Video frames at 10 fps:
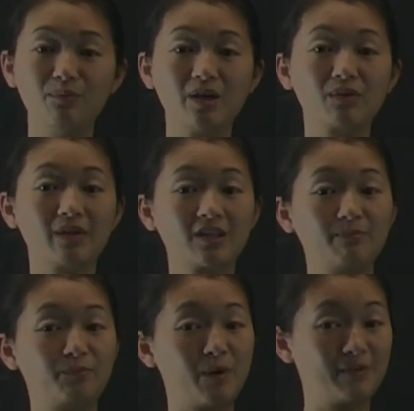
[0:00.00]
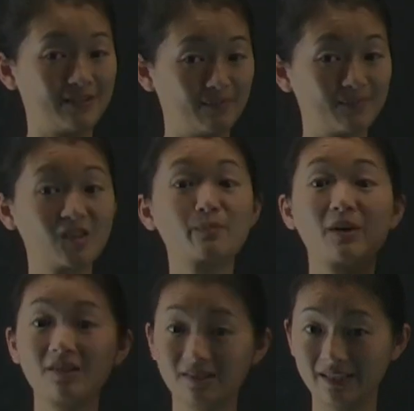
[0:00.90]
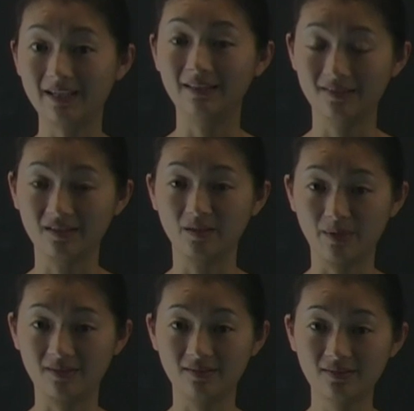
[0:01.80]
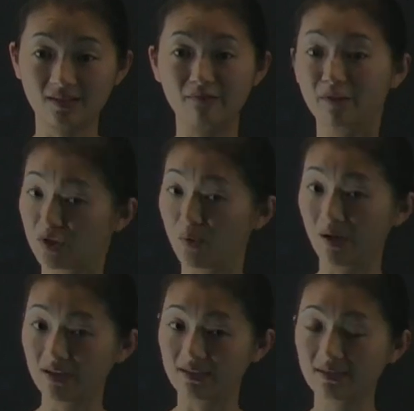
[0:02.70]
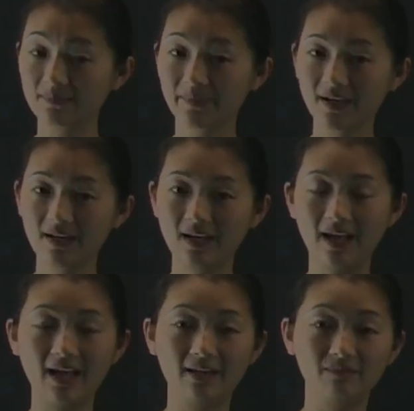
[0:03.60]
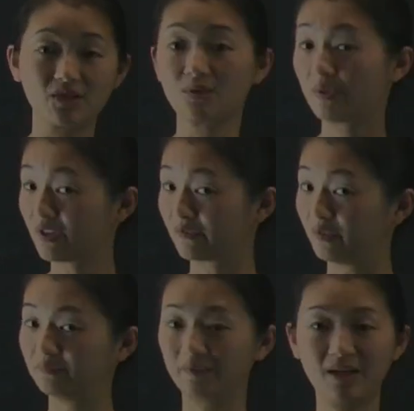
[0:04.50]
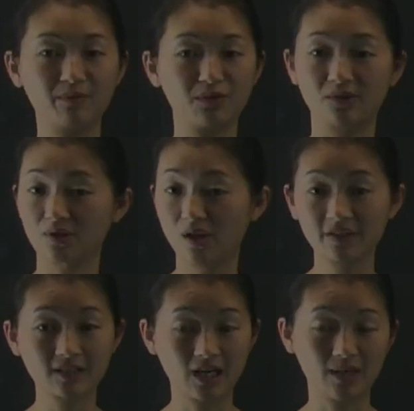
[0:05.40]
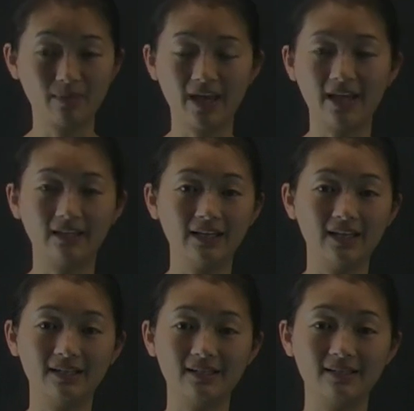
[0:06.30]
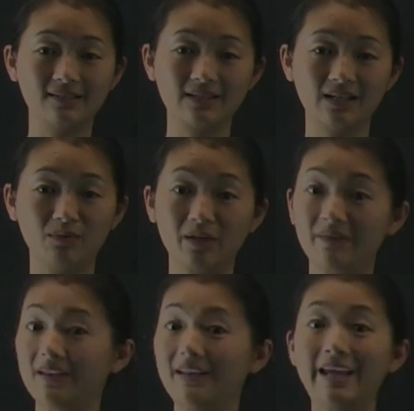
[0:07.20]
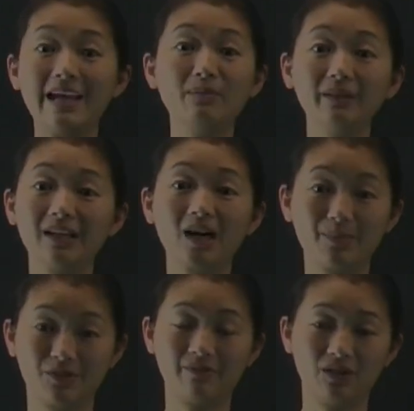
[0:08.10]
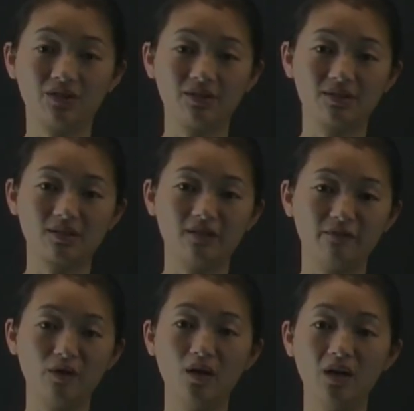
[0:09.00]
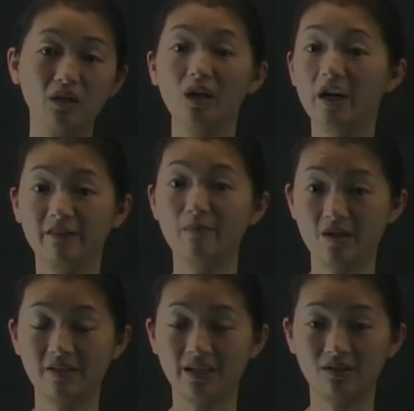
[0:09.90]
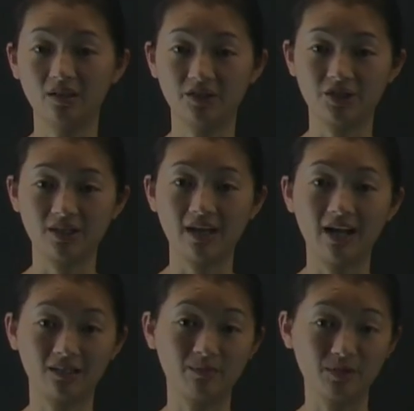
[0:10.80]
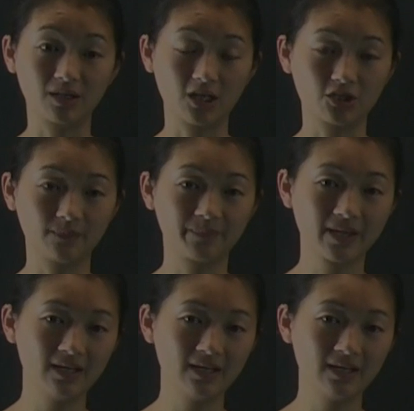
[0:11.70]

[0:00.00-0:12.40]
We can represent them sparsely in this other basis if we know what it is. And this is wonderful, right? We do this all the time, and it is one of the enabling observations of a lot of modern technology and communication.